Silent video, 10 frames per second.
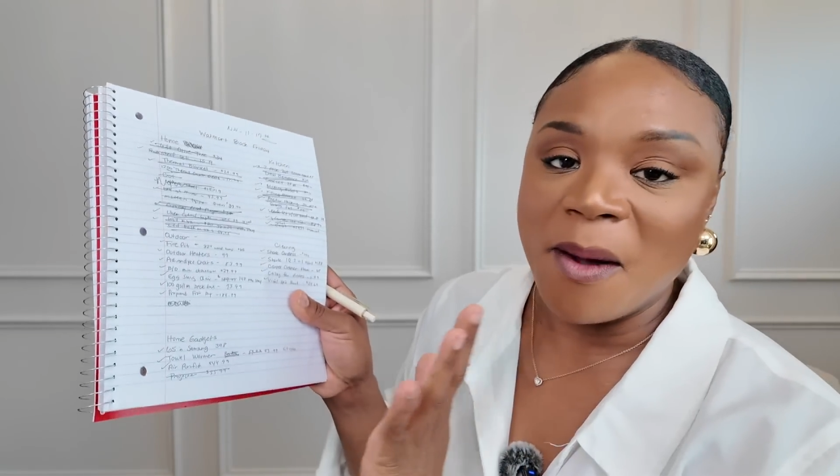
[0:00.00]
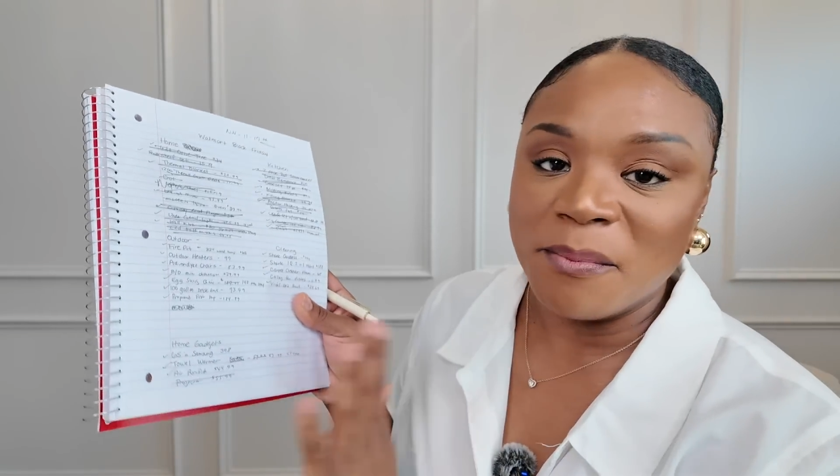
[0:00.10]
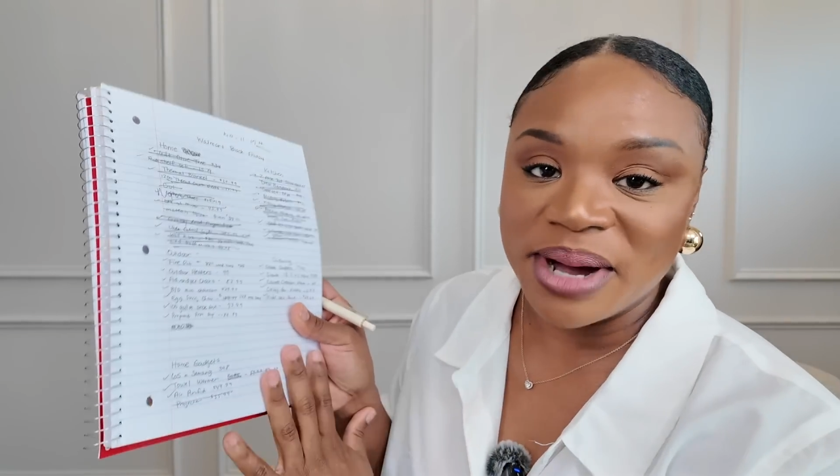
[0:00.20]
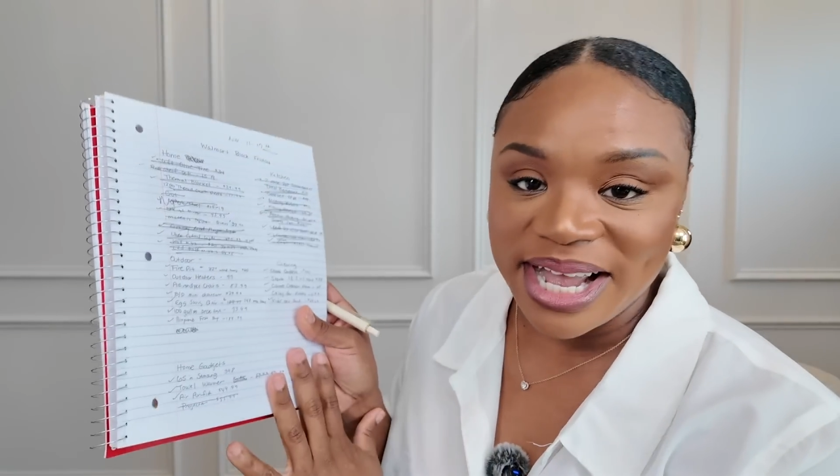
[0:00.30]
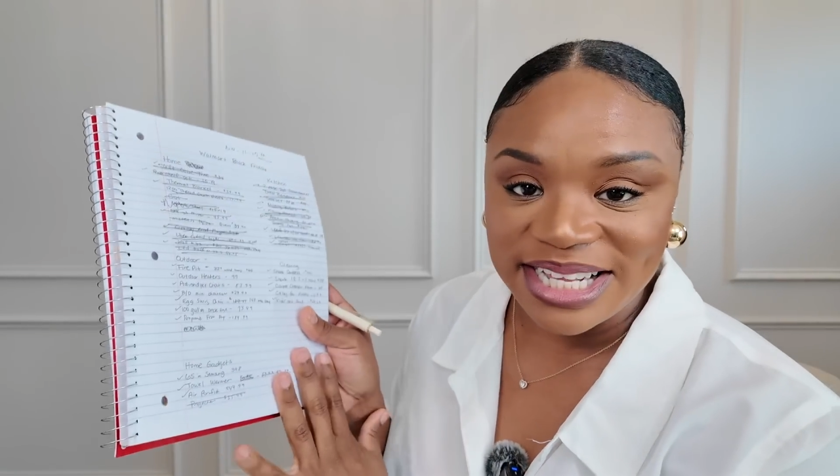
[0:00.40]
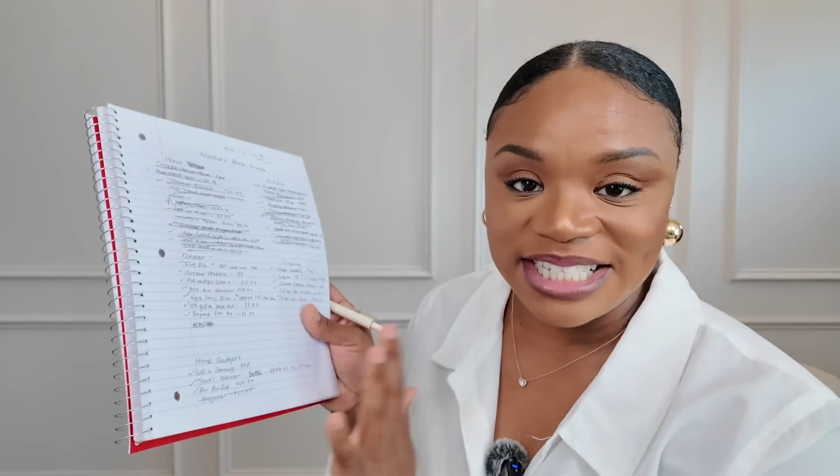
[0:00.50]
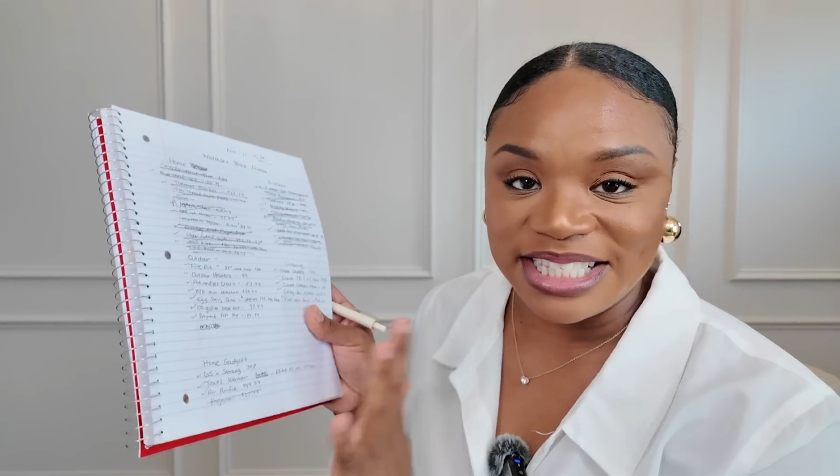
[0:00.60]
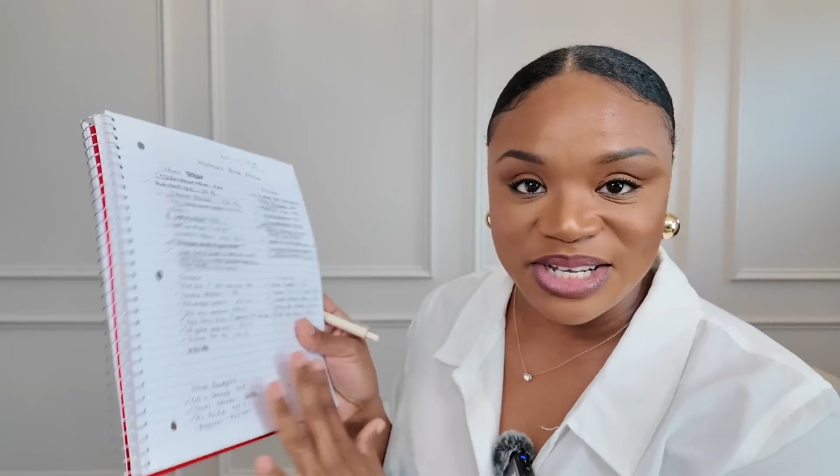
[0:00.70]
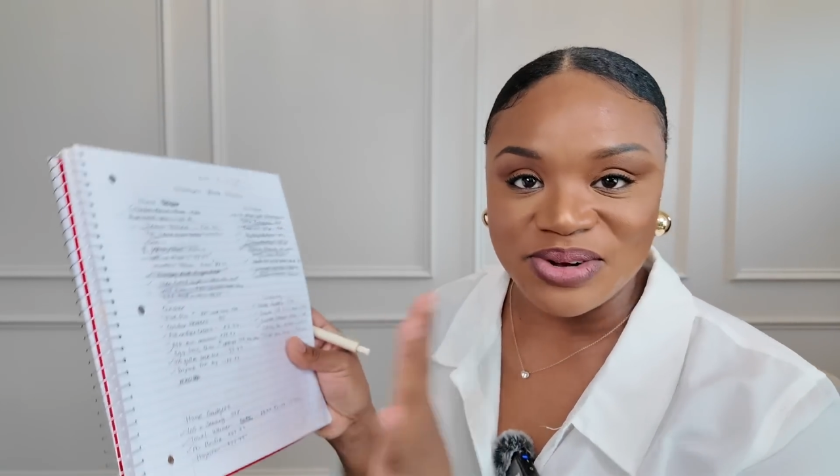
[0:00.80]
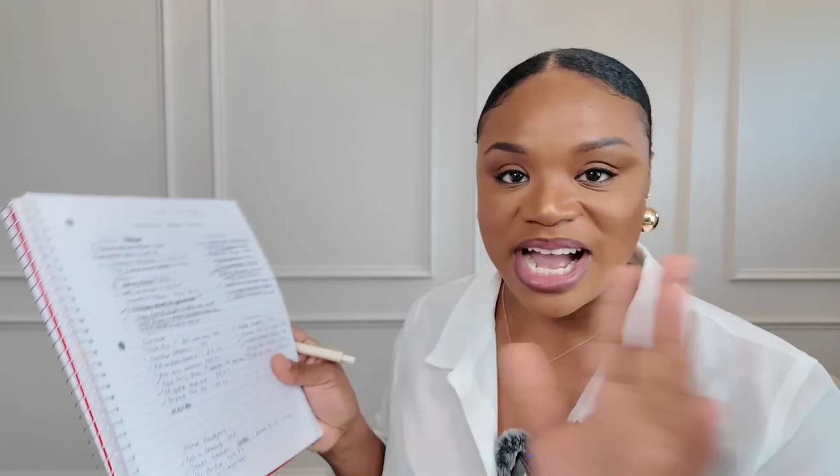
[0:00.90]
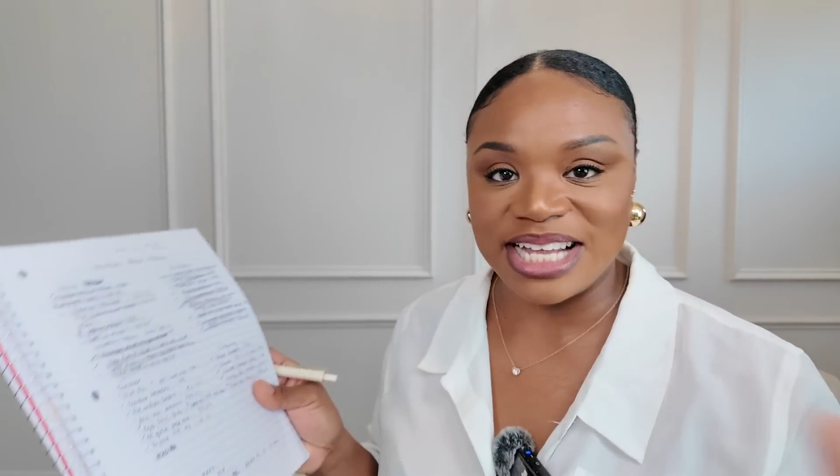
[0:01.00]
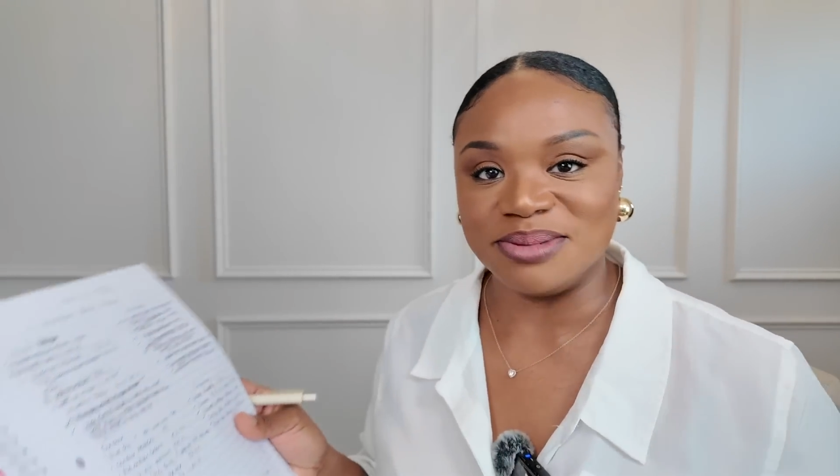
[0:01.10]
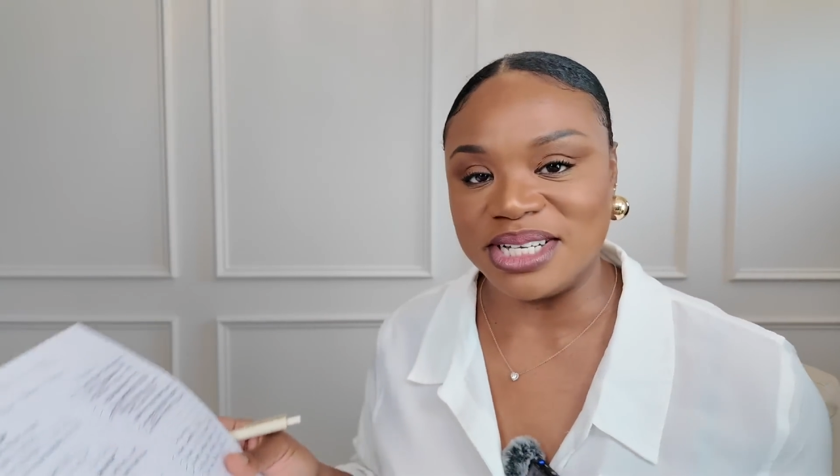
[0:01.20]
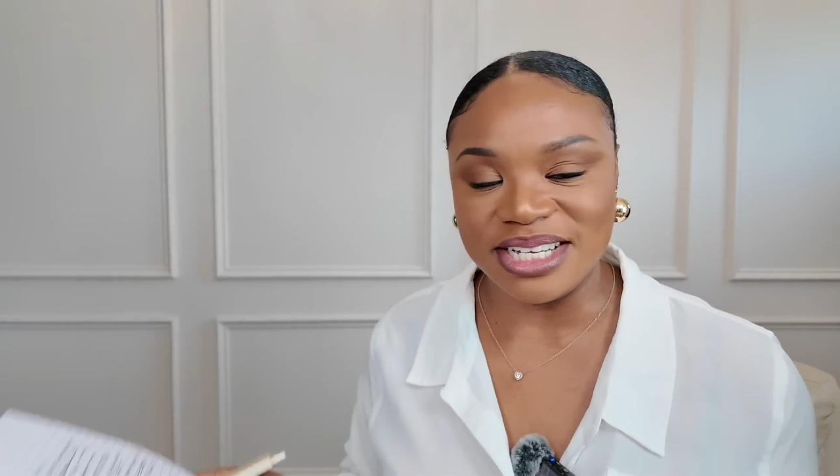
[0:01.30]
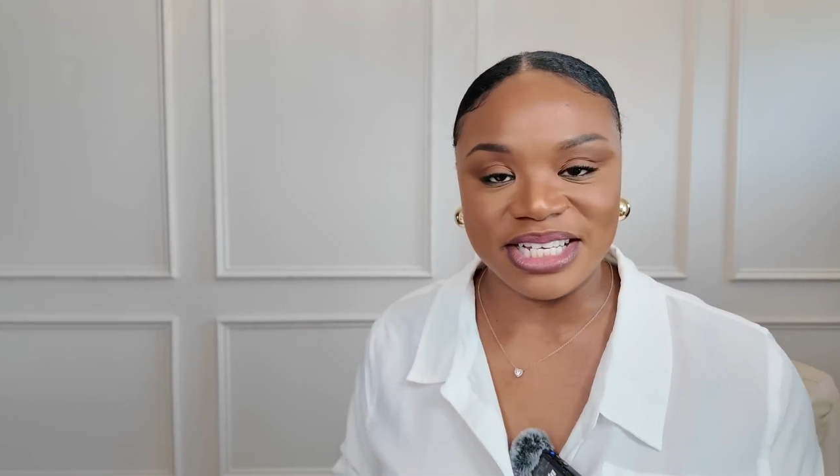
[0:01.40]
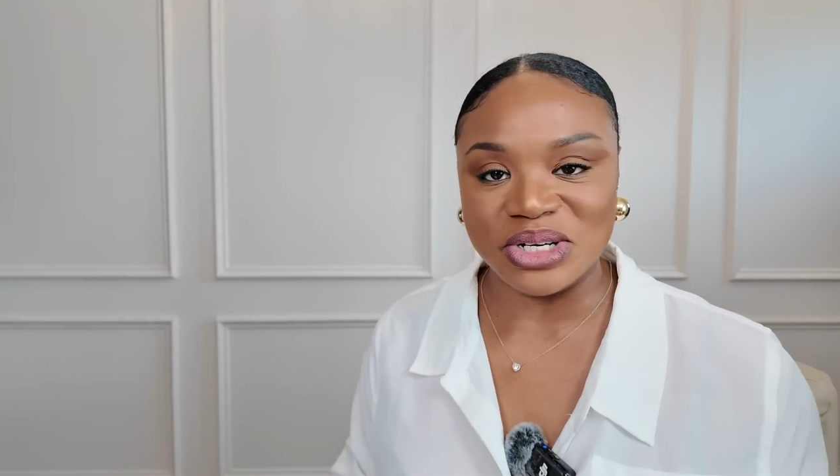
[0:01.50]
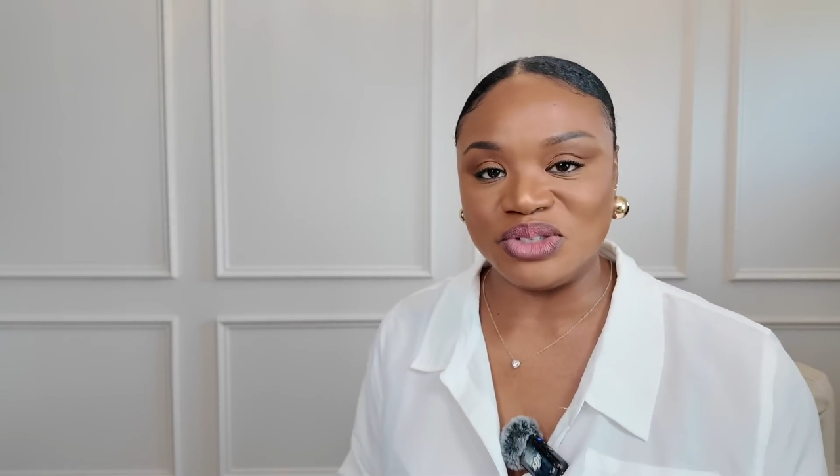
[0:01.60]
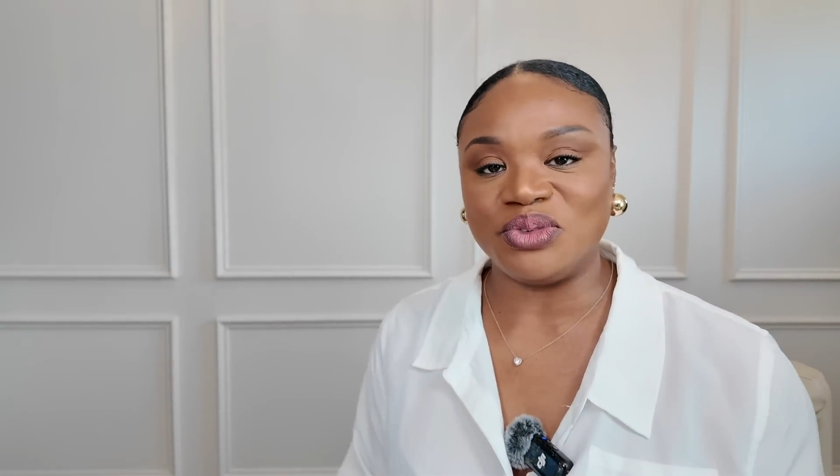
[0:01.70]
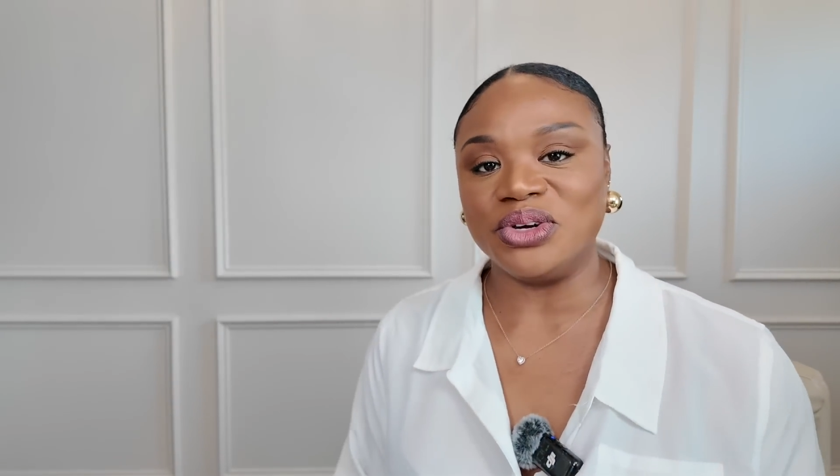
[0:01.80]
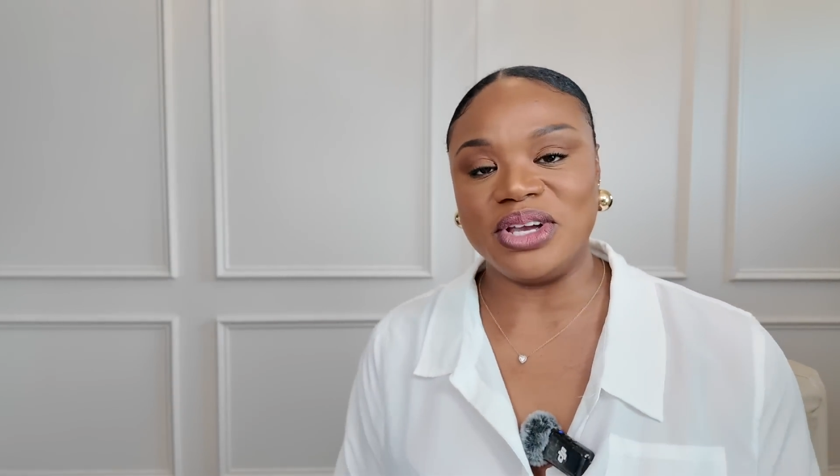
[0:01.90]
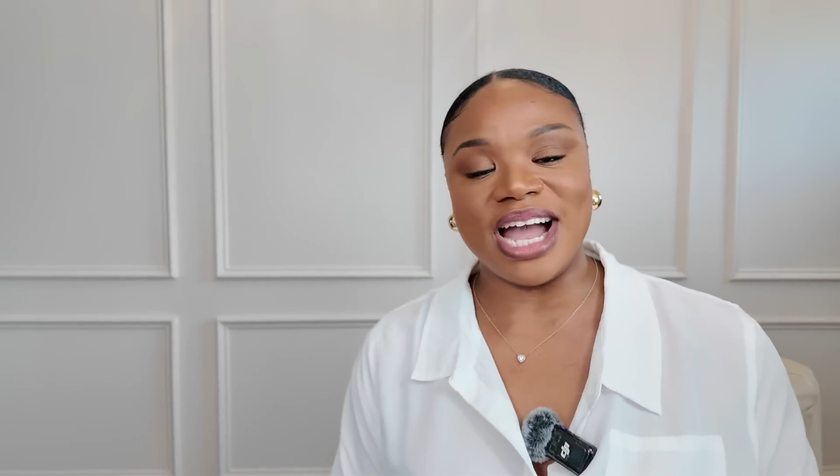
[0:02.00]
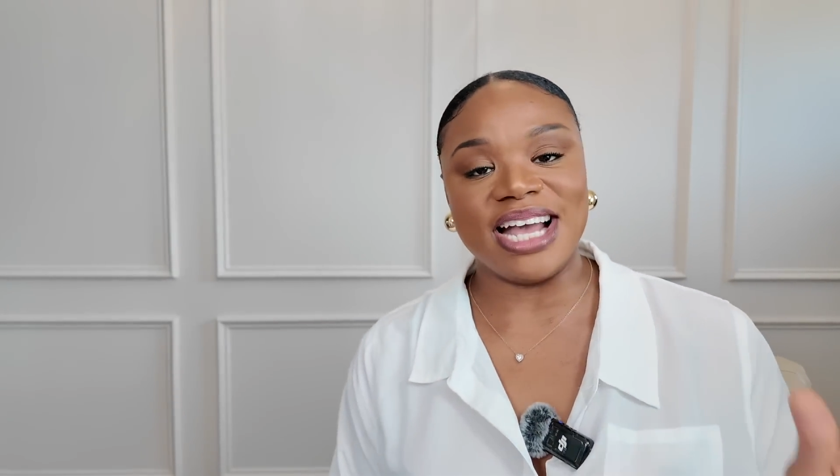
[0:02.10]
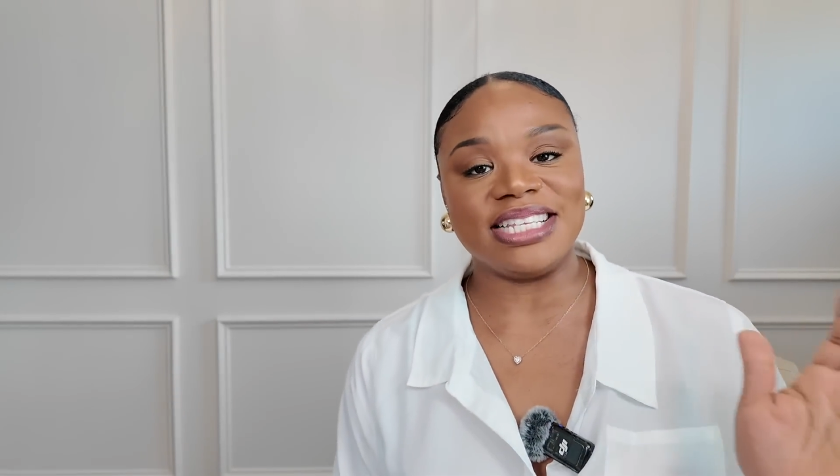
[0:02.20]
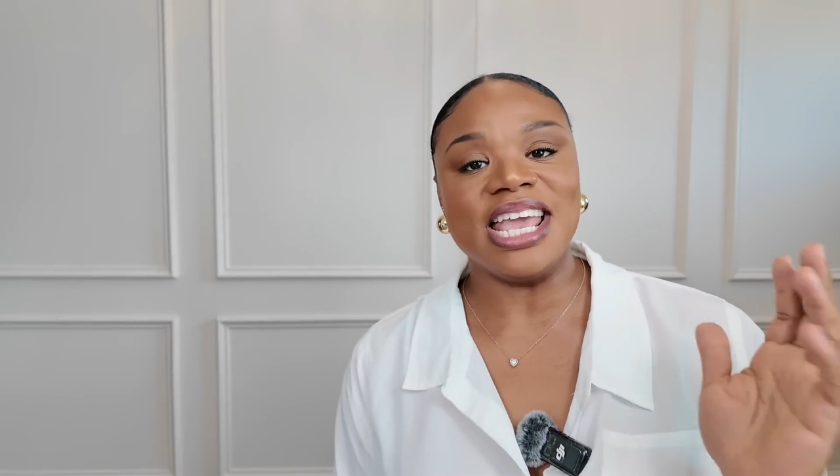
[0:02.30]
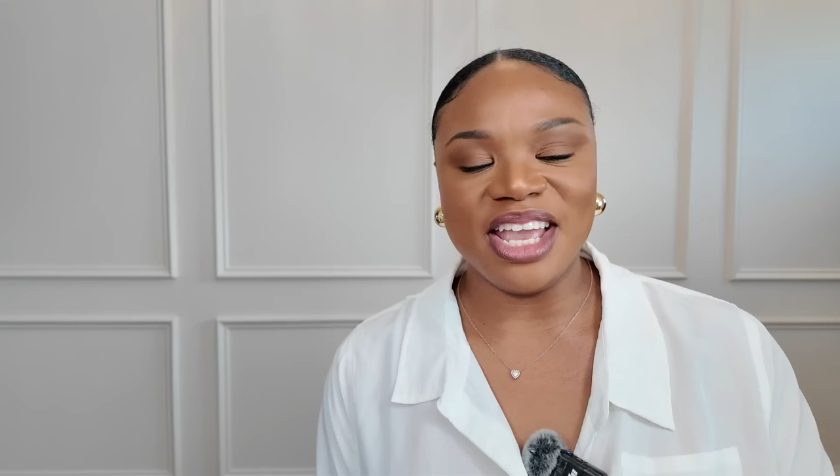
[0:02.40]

but still got some good deals for you guys.